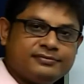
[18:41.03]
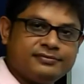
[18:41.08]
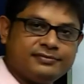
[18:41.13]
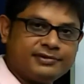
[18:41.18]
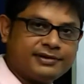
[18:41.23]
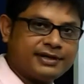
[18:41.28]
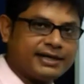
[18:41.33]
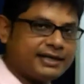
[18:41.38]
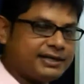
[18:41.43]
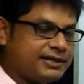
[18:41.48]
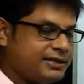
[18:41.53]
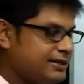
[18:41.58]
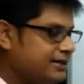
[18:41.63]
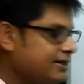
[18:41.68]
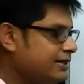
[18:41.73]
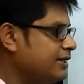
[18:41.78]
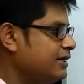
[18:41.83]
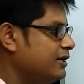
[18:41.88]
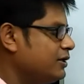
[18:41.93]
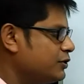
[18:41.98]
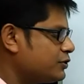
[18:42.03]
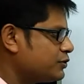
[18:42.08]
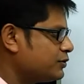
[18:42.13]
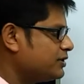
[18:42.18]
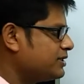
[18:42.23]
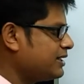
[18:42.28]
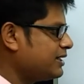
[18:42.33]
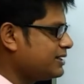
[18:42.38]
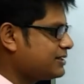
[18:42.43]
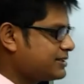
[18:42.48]
right? So
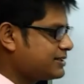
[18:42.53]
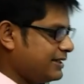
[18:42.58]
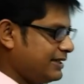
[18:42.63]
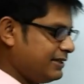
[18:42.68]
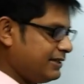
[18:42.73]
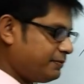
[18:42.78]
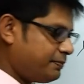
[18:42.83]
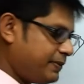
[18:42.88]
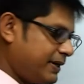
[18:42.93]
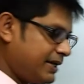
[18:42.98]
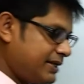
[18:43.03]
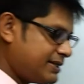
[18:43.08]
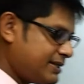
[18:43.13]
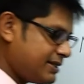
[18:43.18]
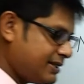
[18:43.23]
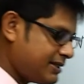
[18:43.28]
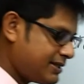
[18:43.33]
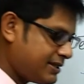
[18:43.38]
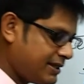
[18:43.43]
just in the present,